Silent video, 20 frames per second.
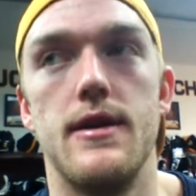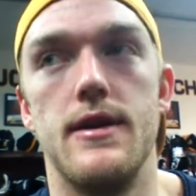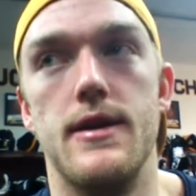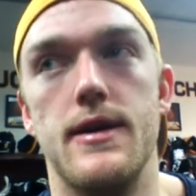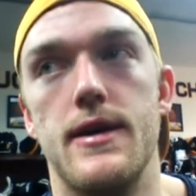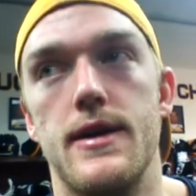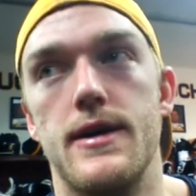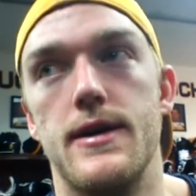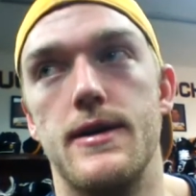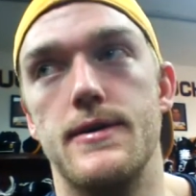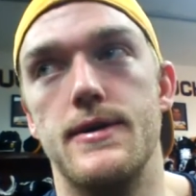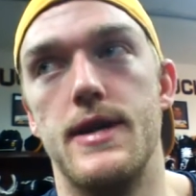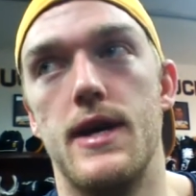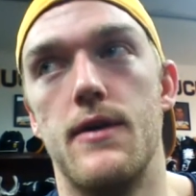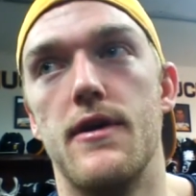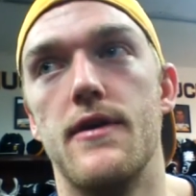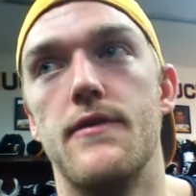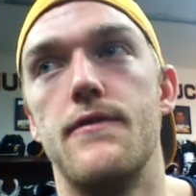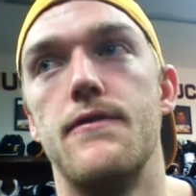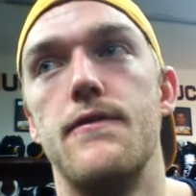Uh,
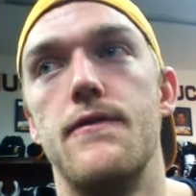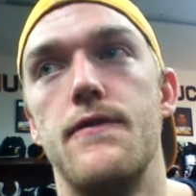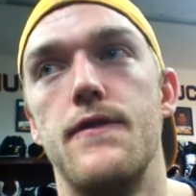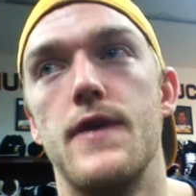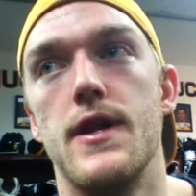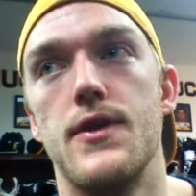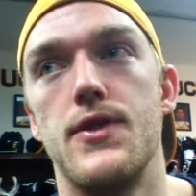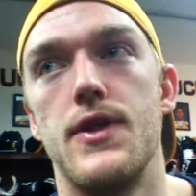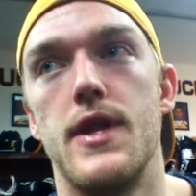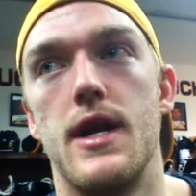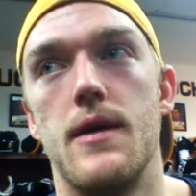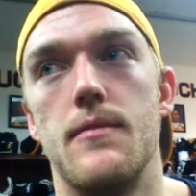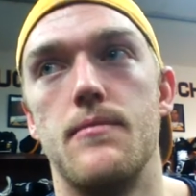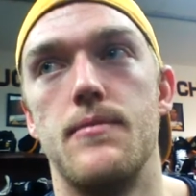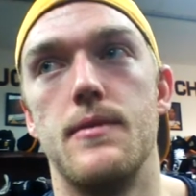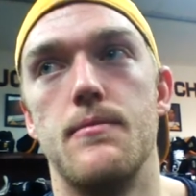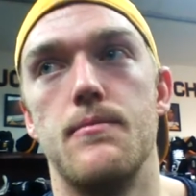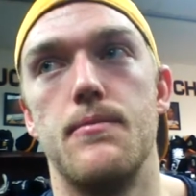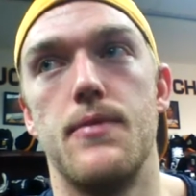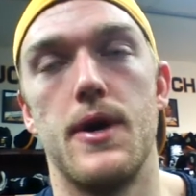no, I felt that I've
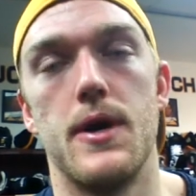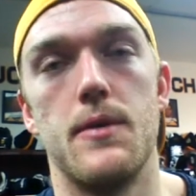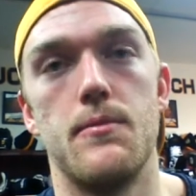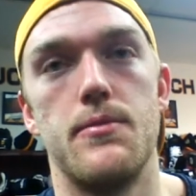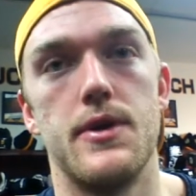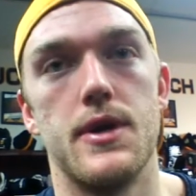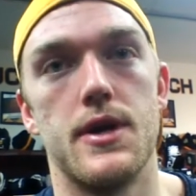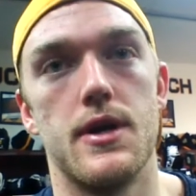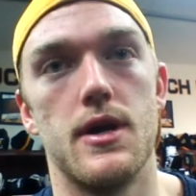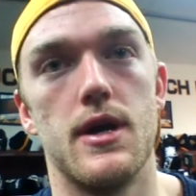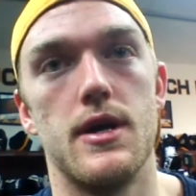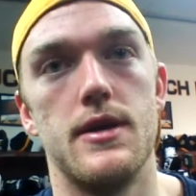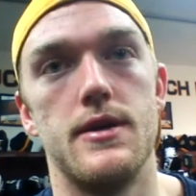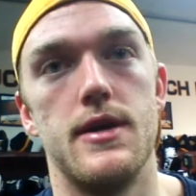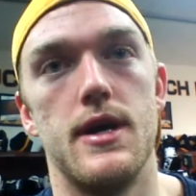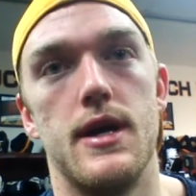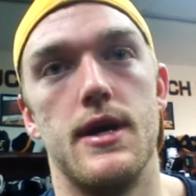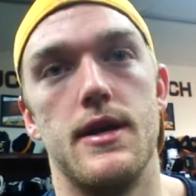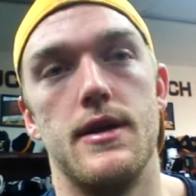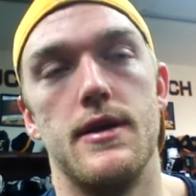been playing pretty good,
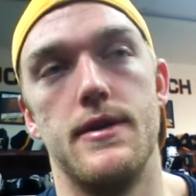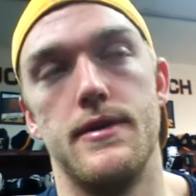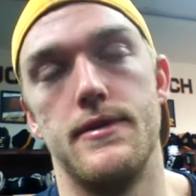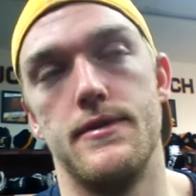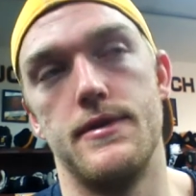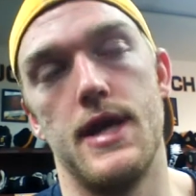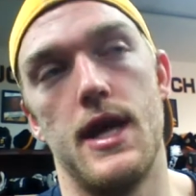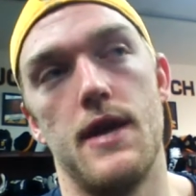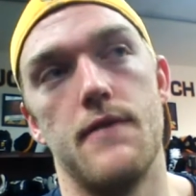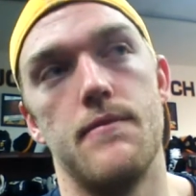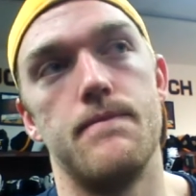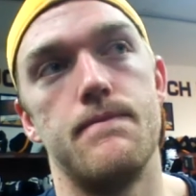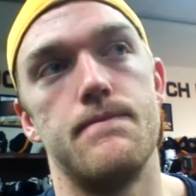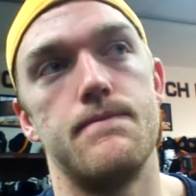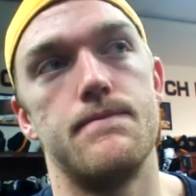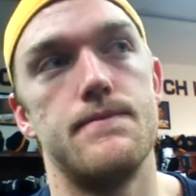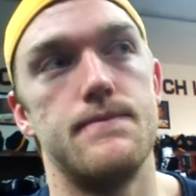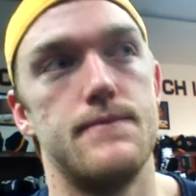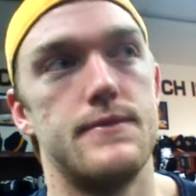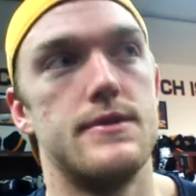and that
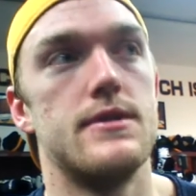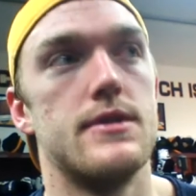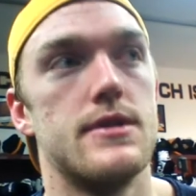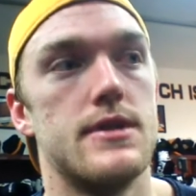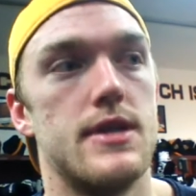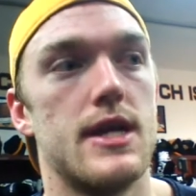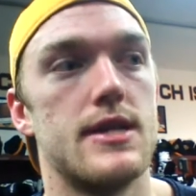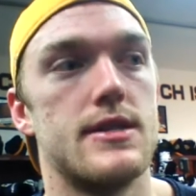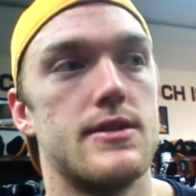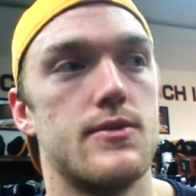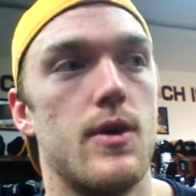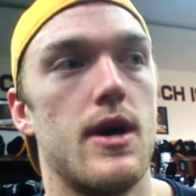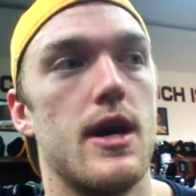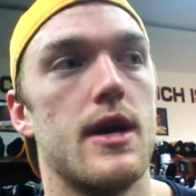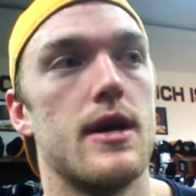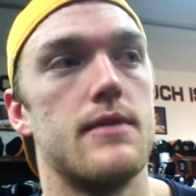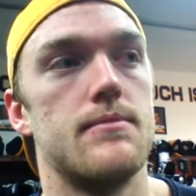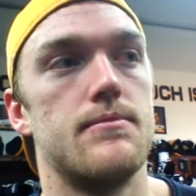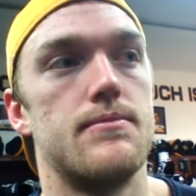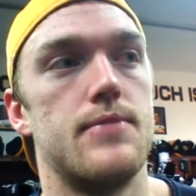that's why
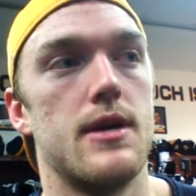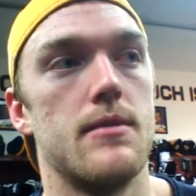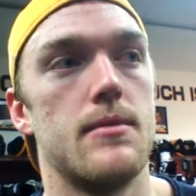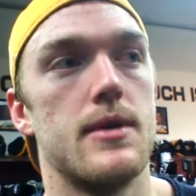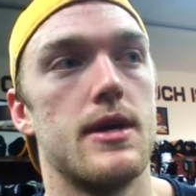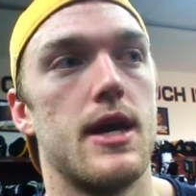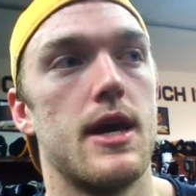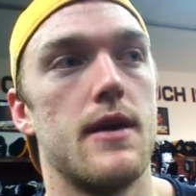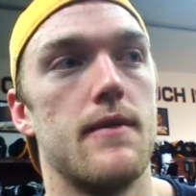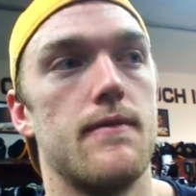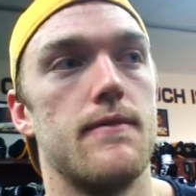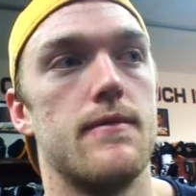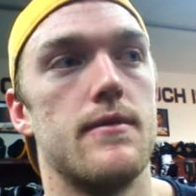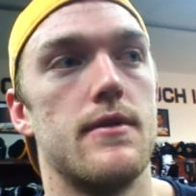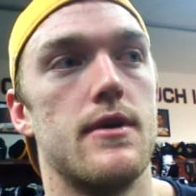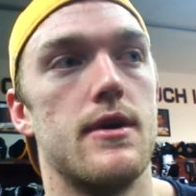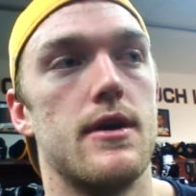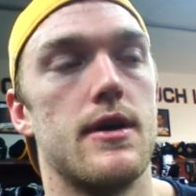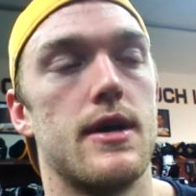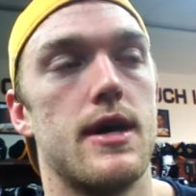I probably keep
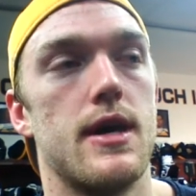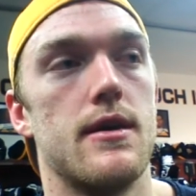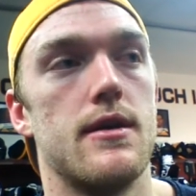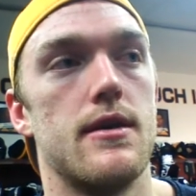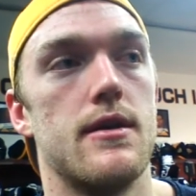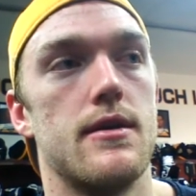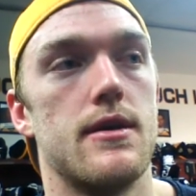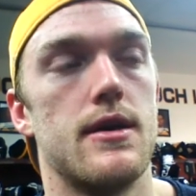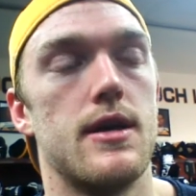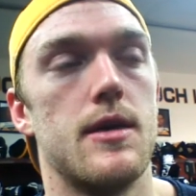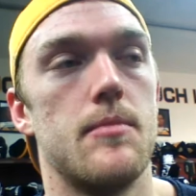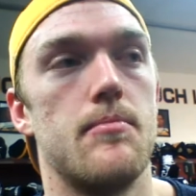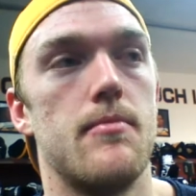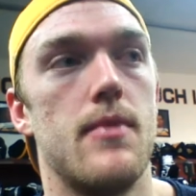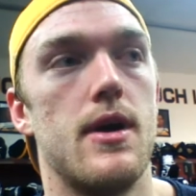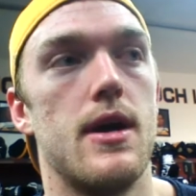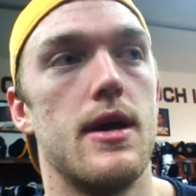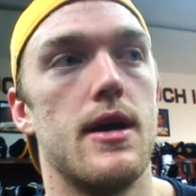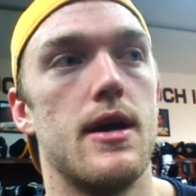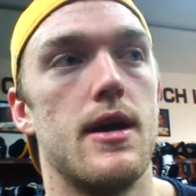uh, keep, keep,
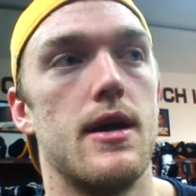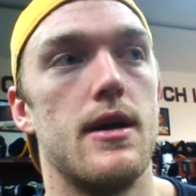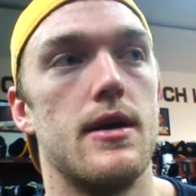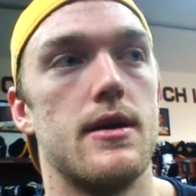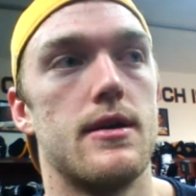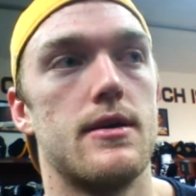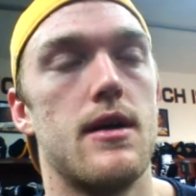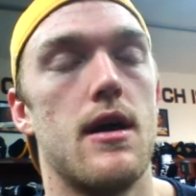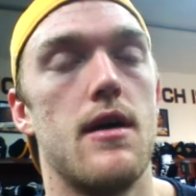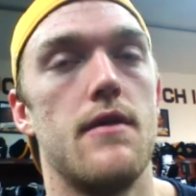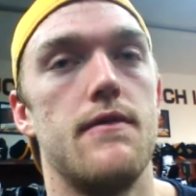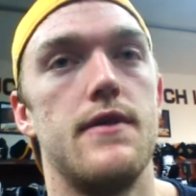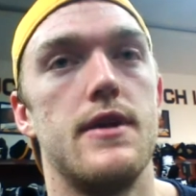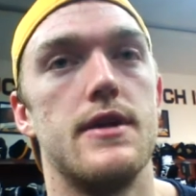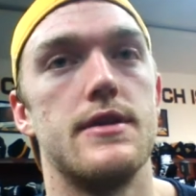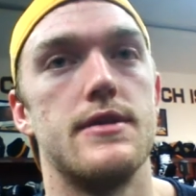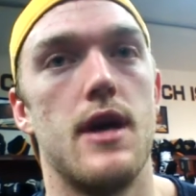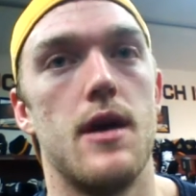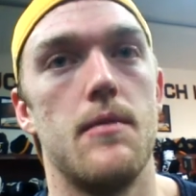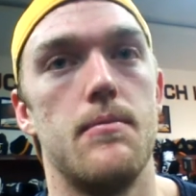my uh,
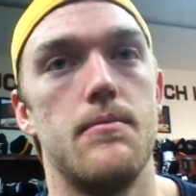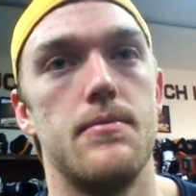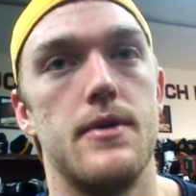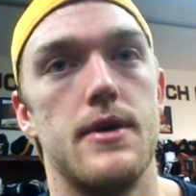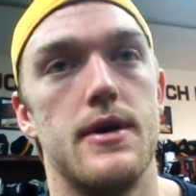confidence up.